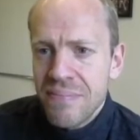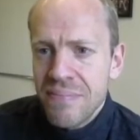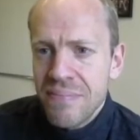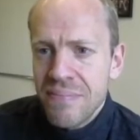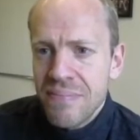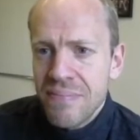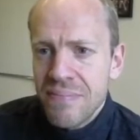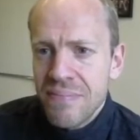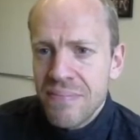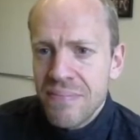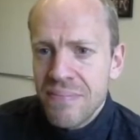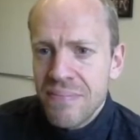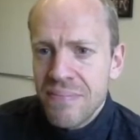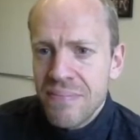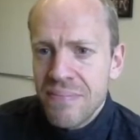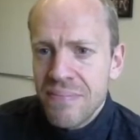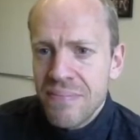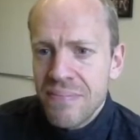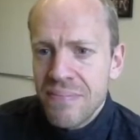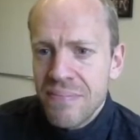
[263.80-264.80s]

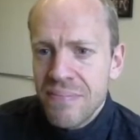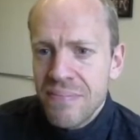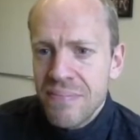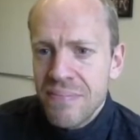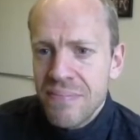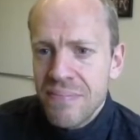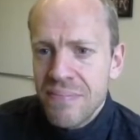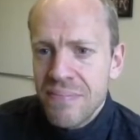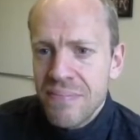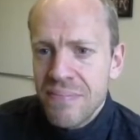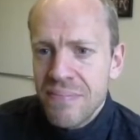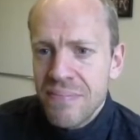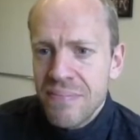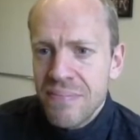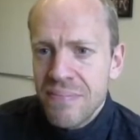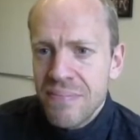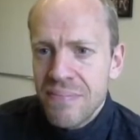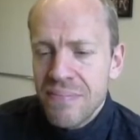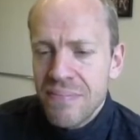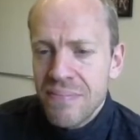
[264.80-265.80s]

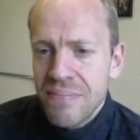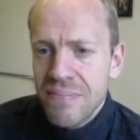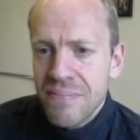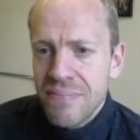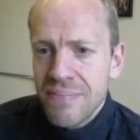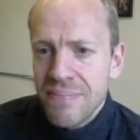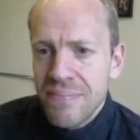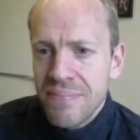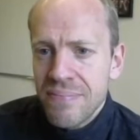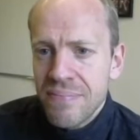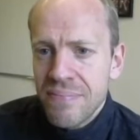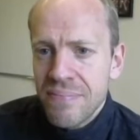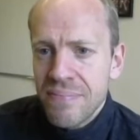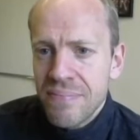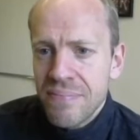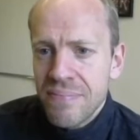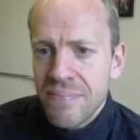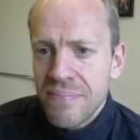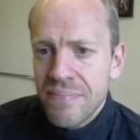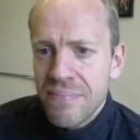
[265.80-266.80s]

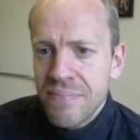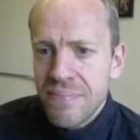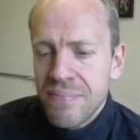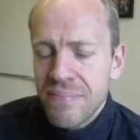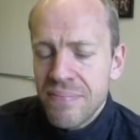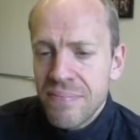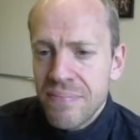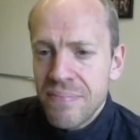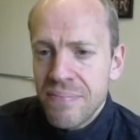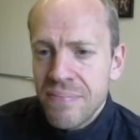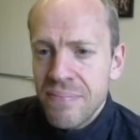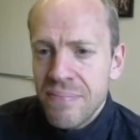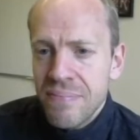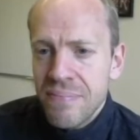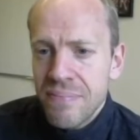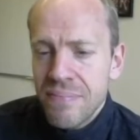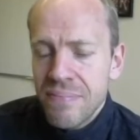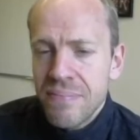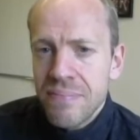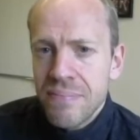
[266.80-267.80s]

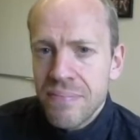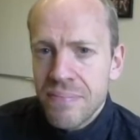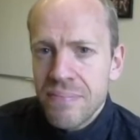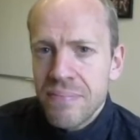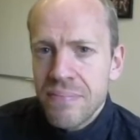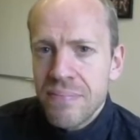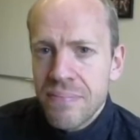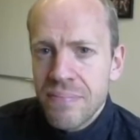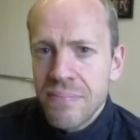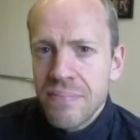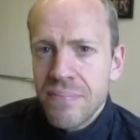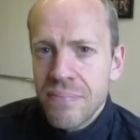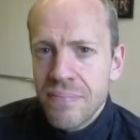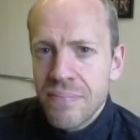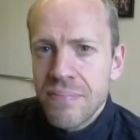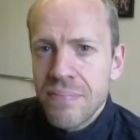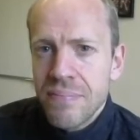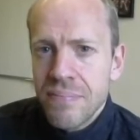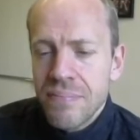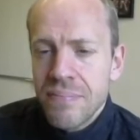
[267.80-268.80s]

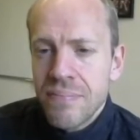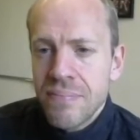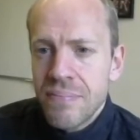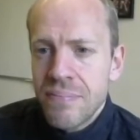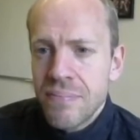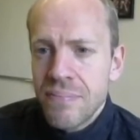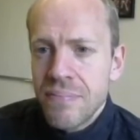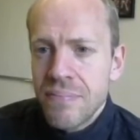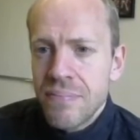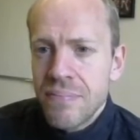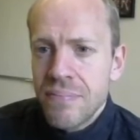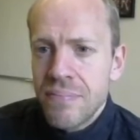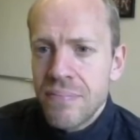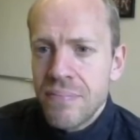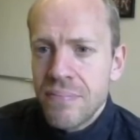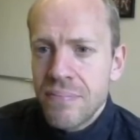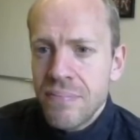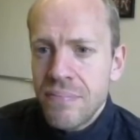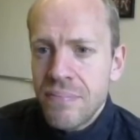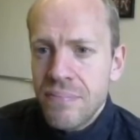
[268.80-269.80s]

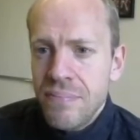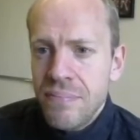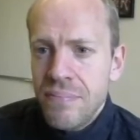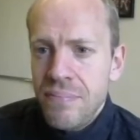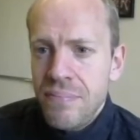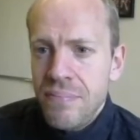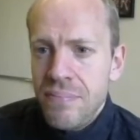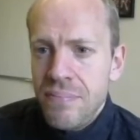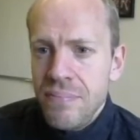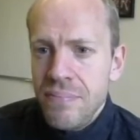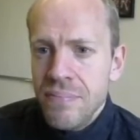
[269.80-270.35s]
(not speaking)